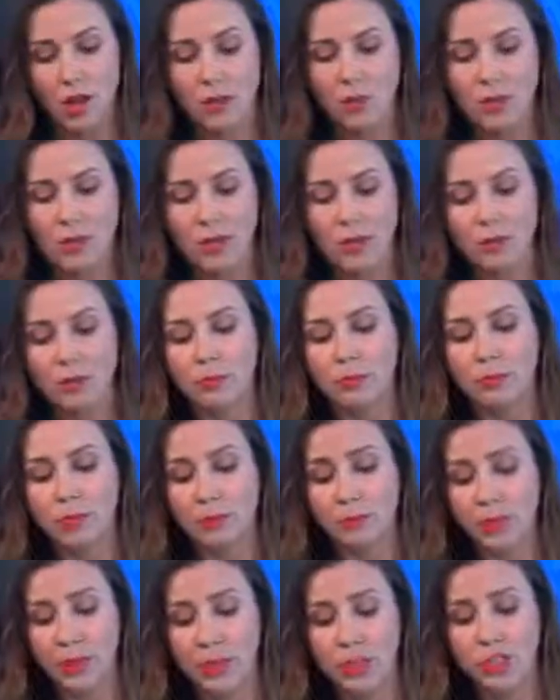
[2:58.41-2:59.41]
was that it
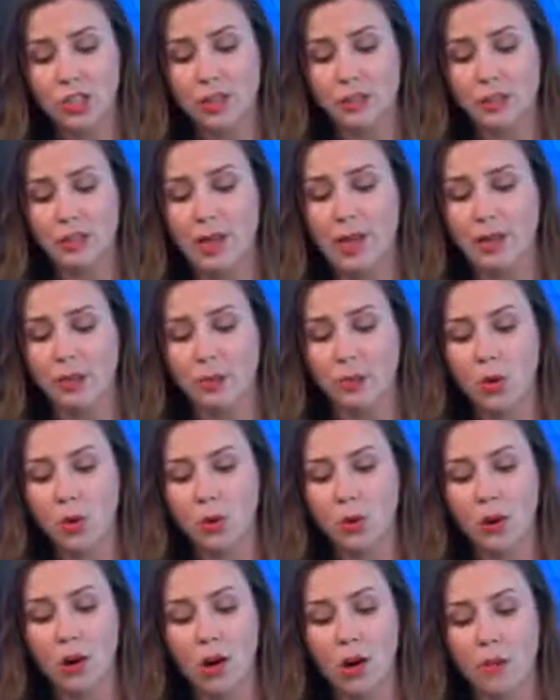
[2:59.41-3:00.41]
would breach diplomatic
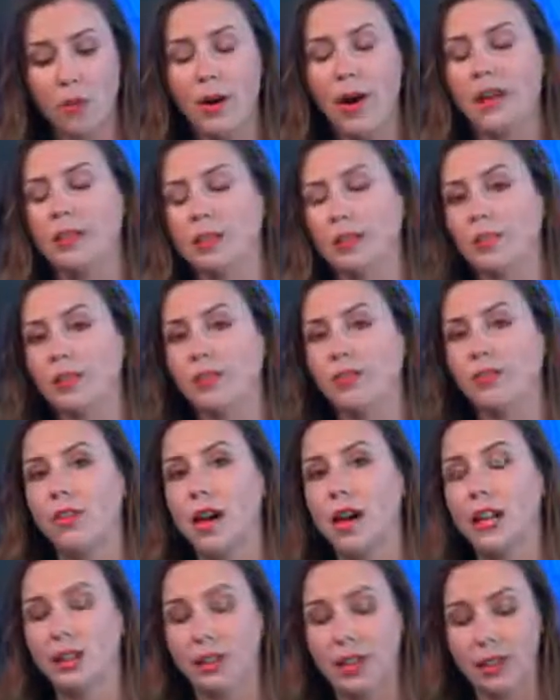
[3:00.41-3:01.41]
protocol, possibly
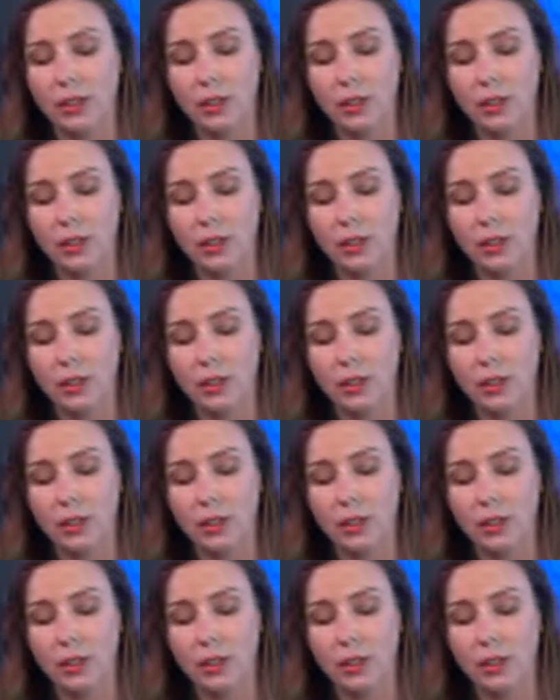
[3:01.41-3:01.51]
violate